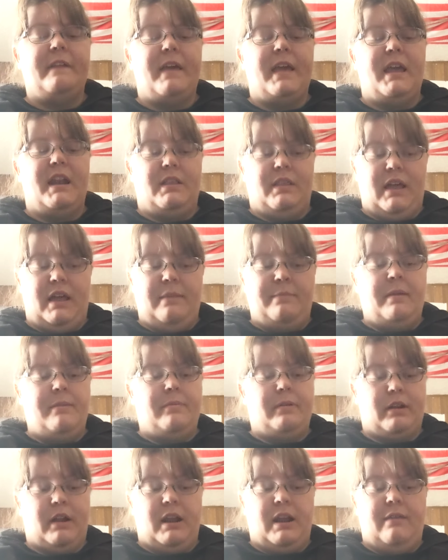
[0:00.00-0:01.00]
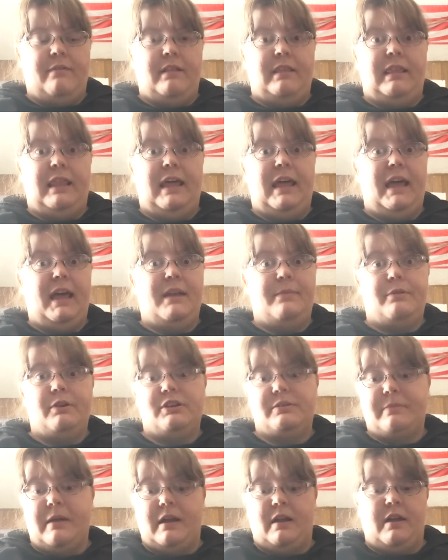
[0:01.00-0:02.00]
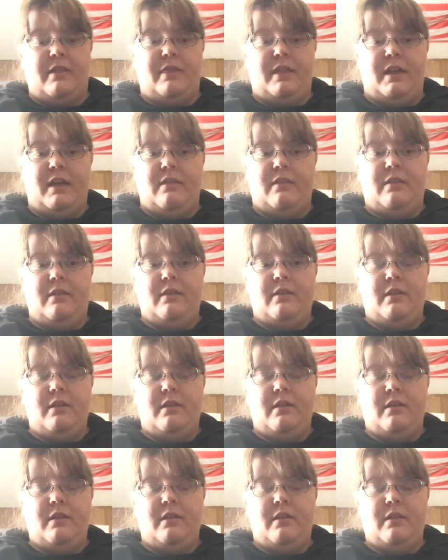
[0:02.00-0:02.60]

a lot of people are going to have a lot of pushback on that.